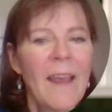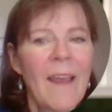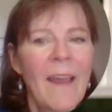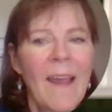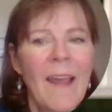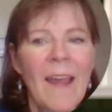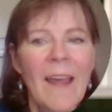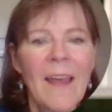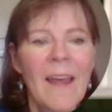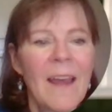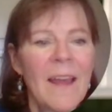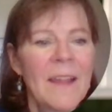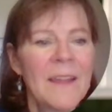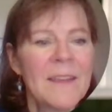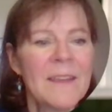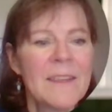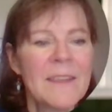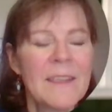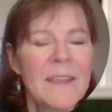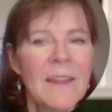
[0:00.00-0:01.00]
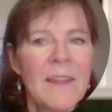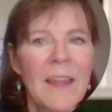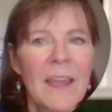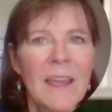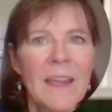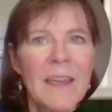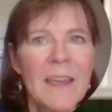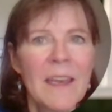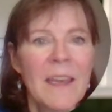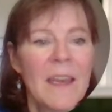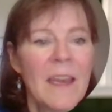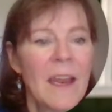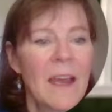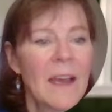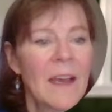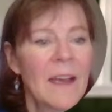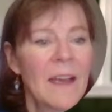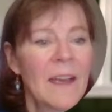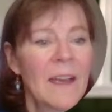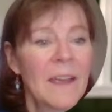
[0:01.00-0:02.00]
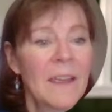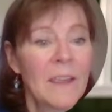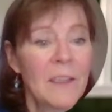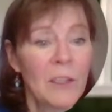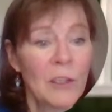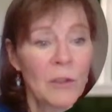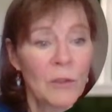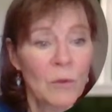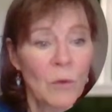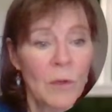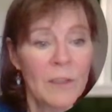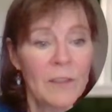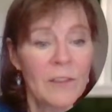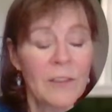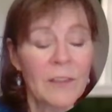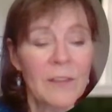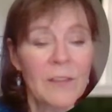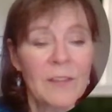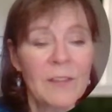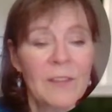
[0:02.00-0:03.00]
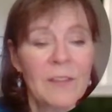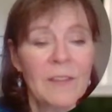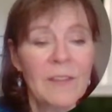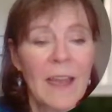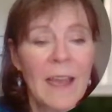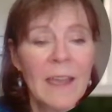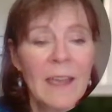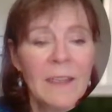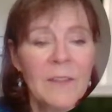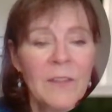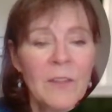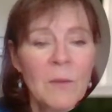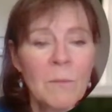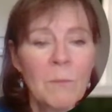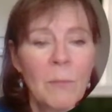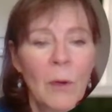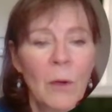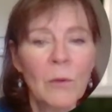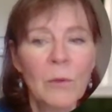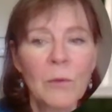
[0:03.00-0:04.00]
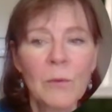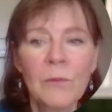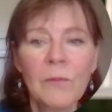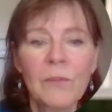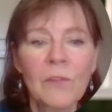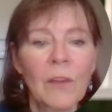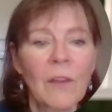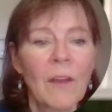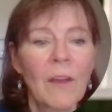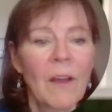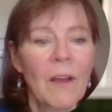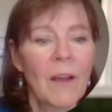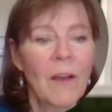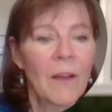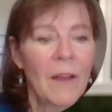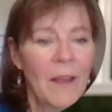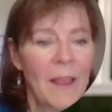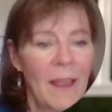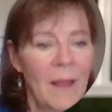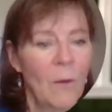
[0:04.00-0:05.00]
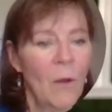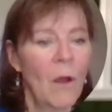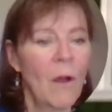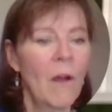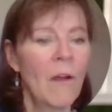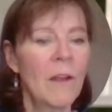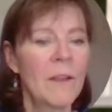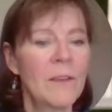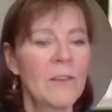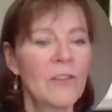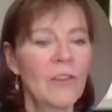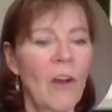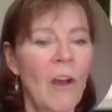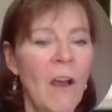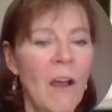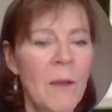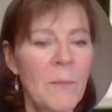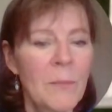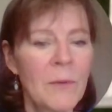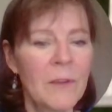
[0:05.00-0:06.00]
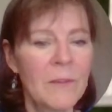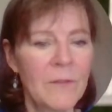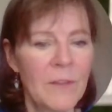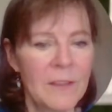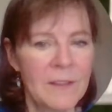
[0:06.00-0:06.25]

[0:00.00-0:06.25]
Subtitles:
And then you're going to stack the bows on top of the